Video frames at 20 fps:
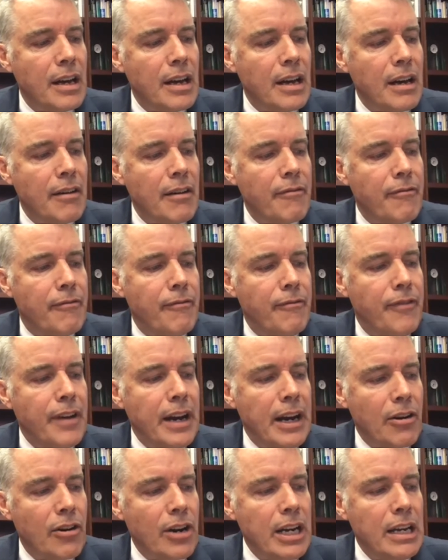a
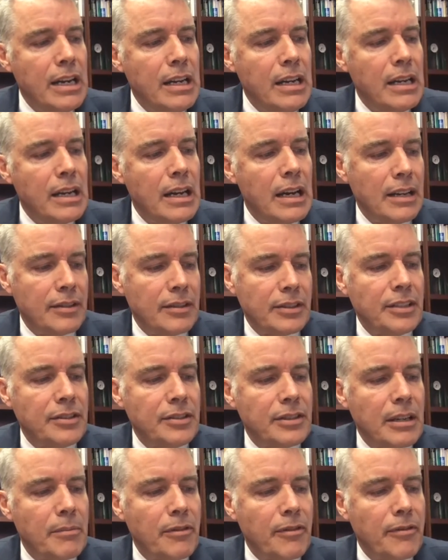very, as I
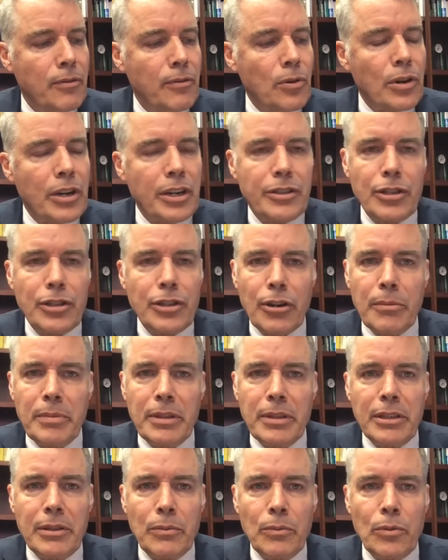said before, a
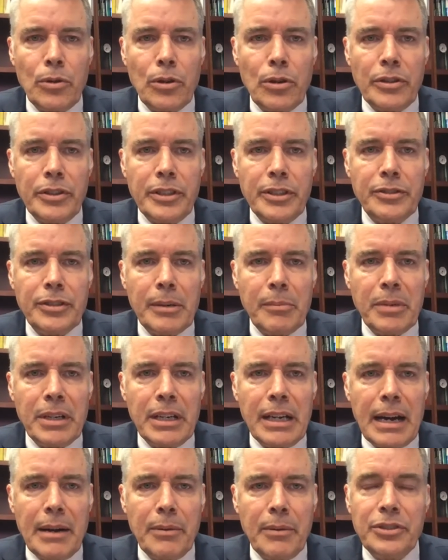turbulent world. As somebody,
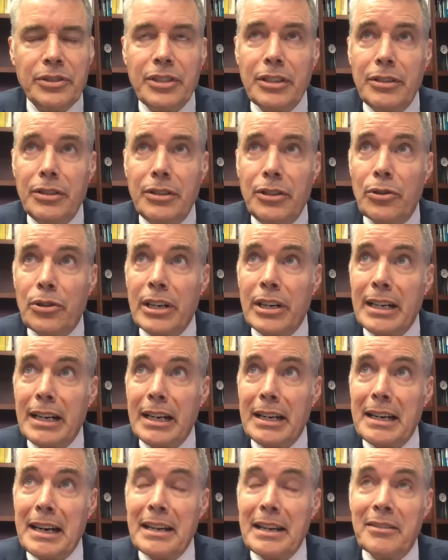I was in New York on
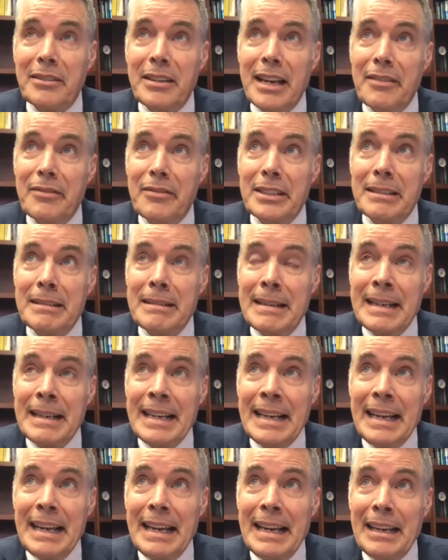nine eleven.
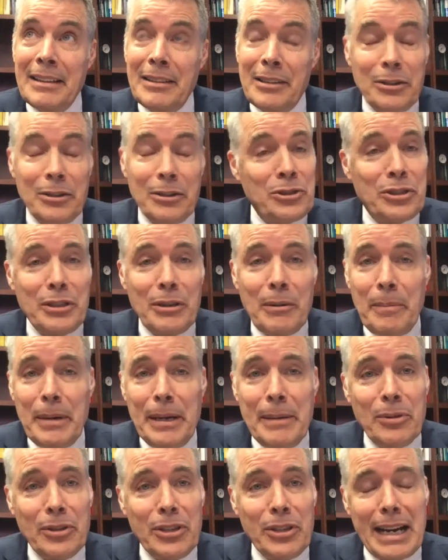There's still
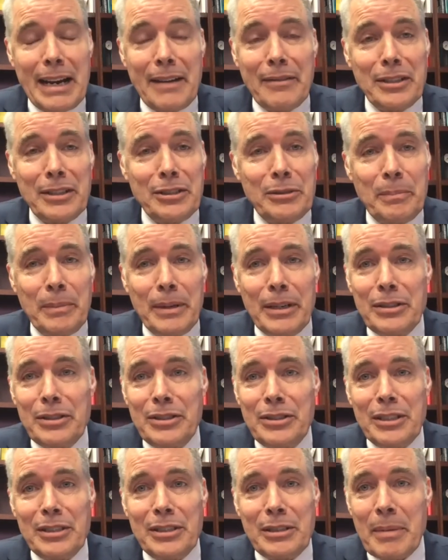people that have
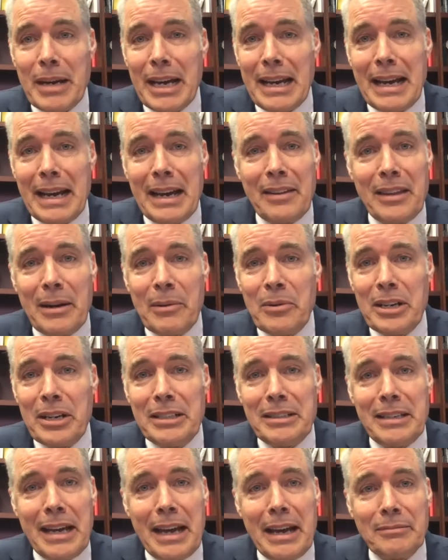conspiracies about how that went
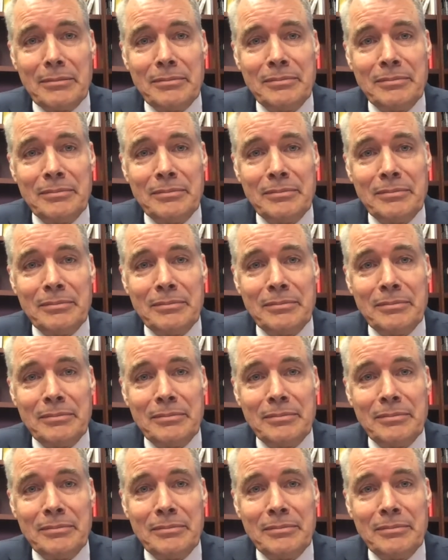down.